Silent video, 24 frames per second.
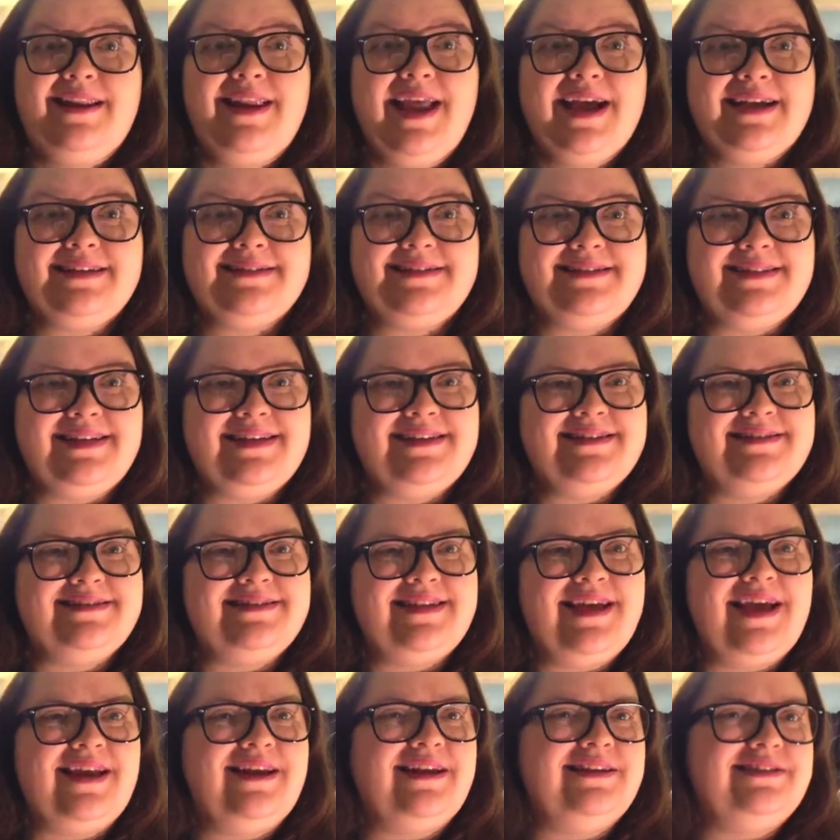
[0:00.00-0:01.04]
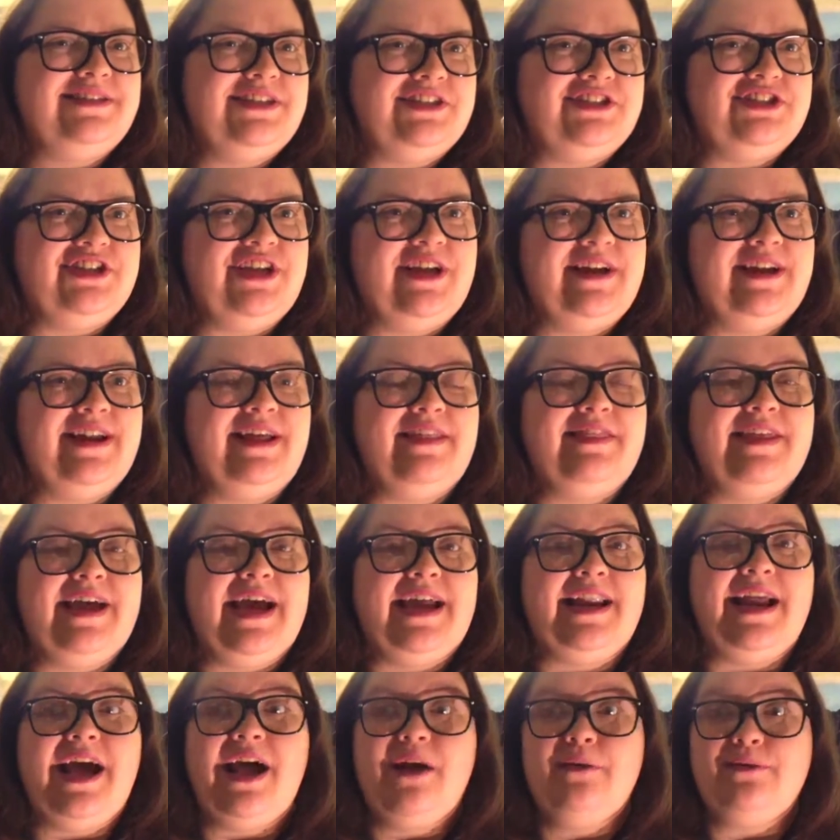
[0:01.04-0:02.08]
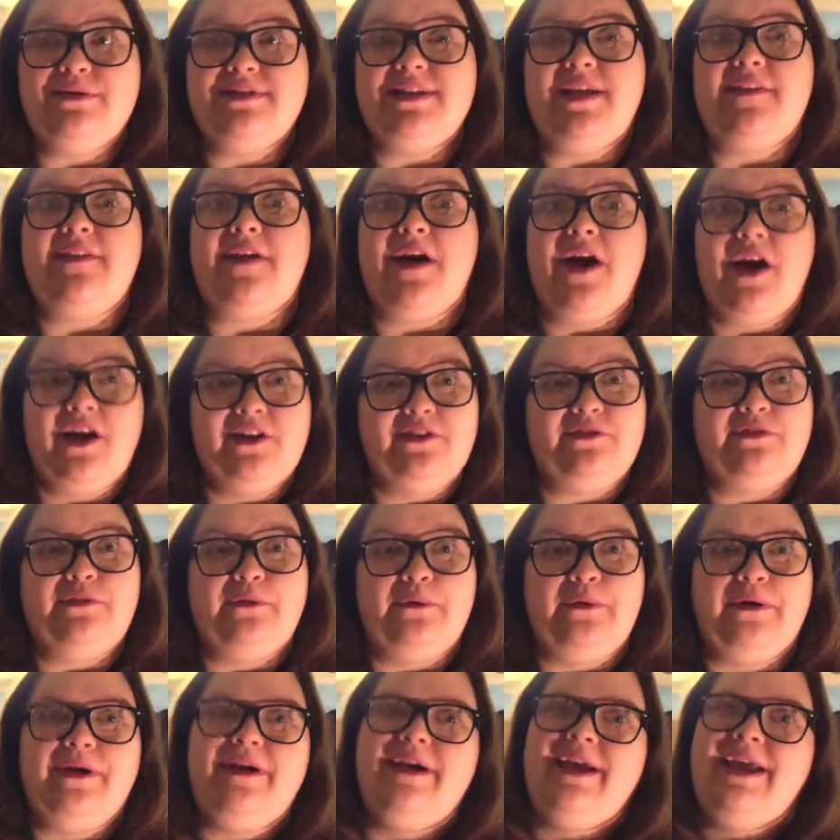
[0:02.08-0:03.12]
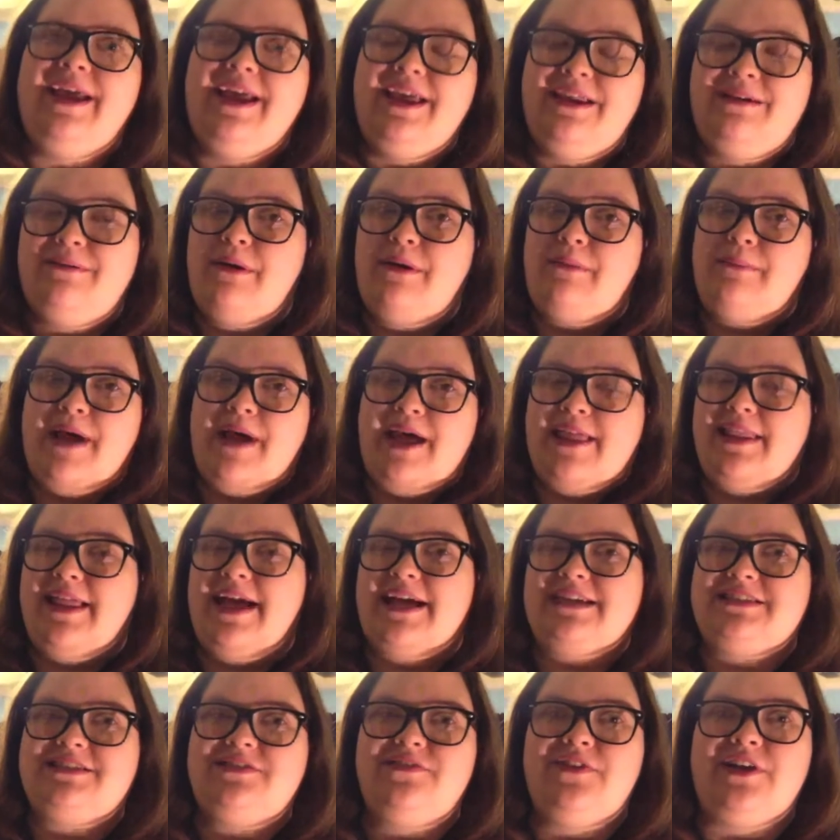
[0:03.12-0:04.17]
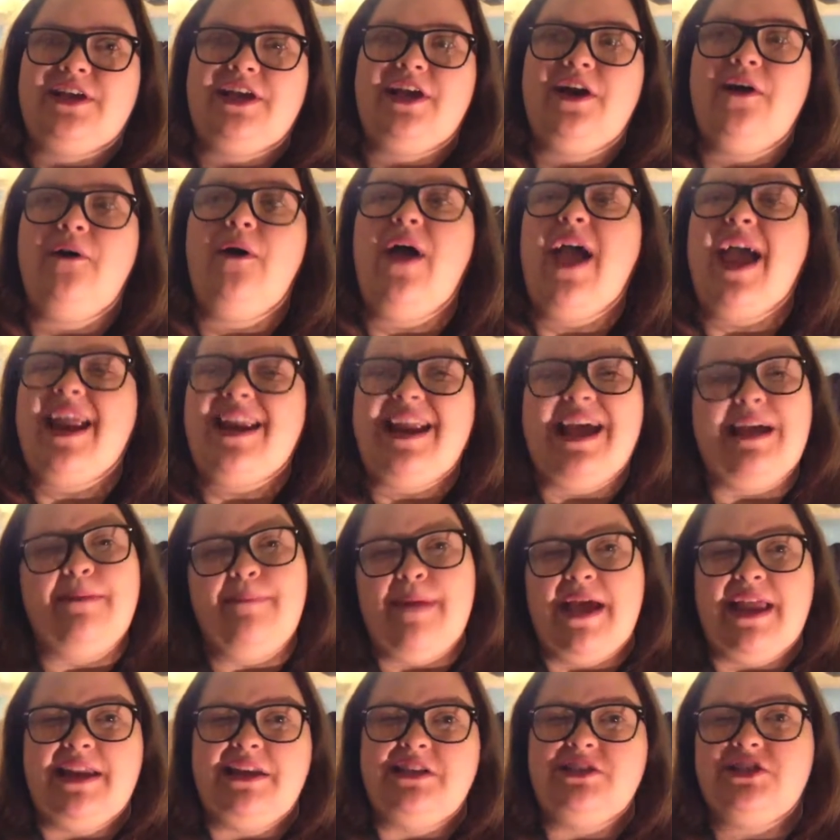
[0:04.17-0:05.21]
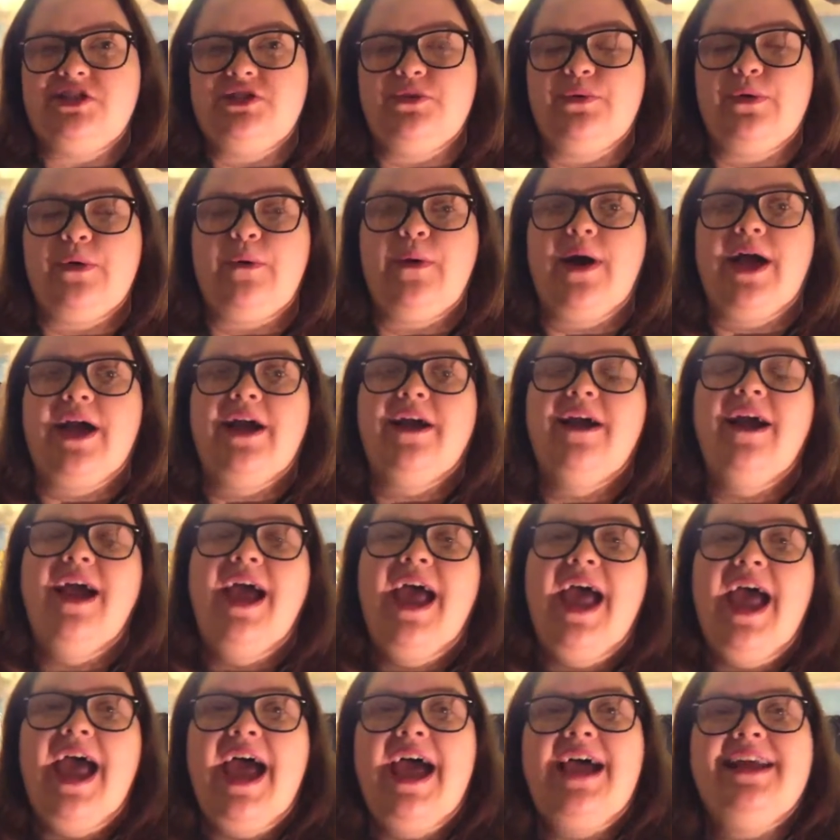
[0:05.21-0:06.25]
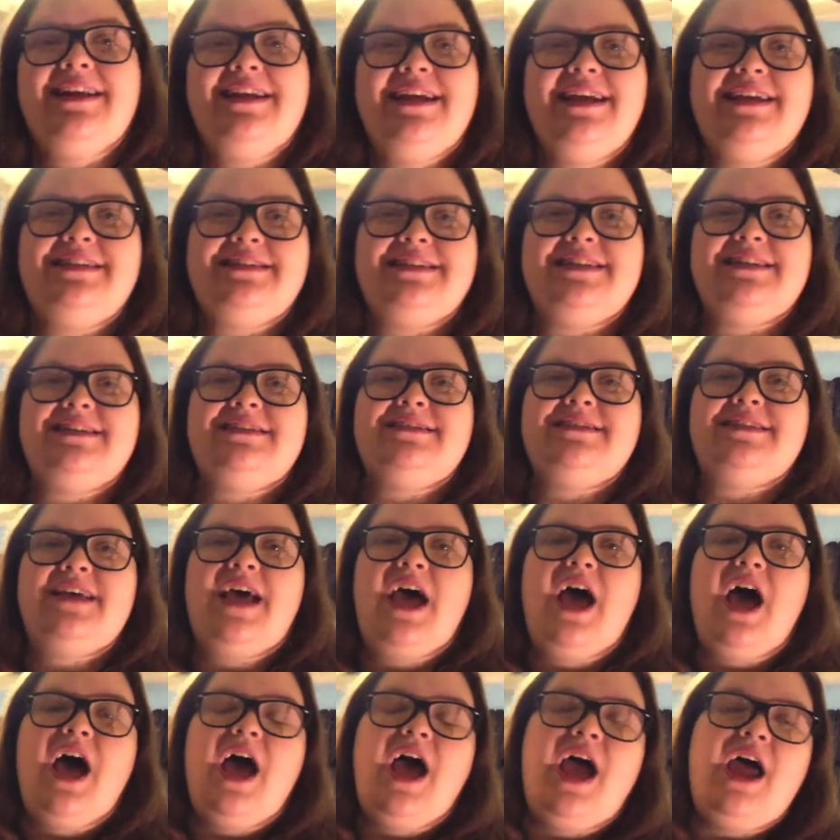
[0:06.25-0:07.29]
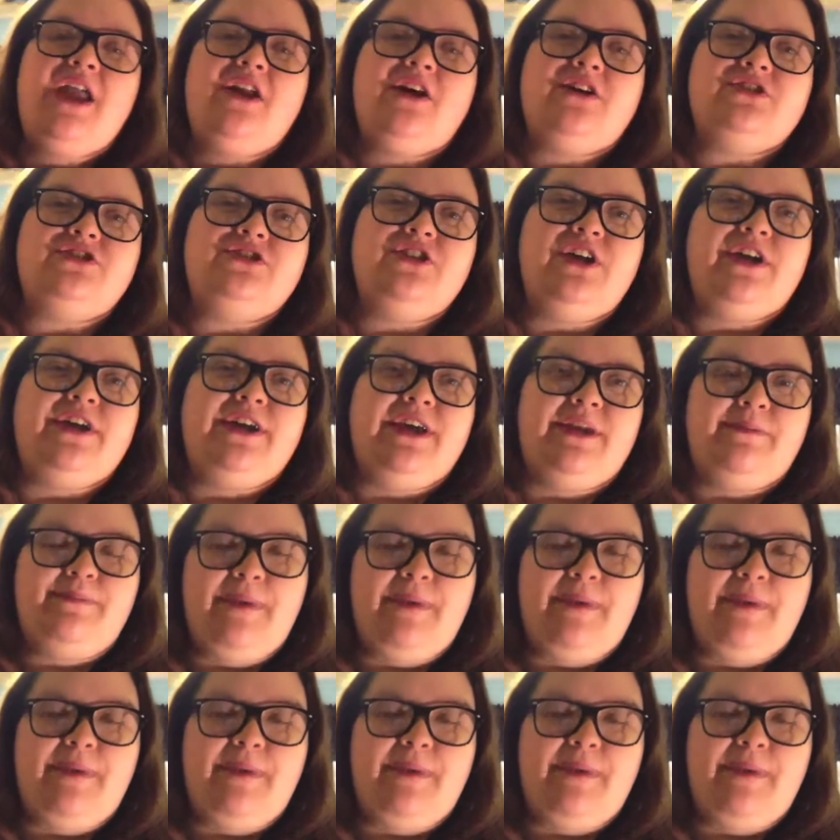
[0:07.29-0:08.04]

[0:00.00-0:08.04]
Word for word: Next is an edition that I was on the hunt for in my last video and I managed to acquire, and it is an Australian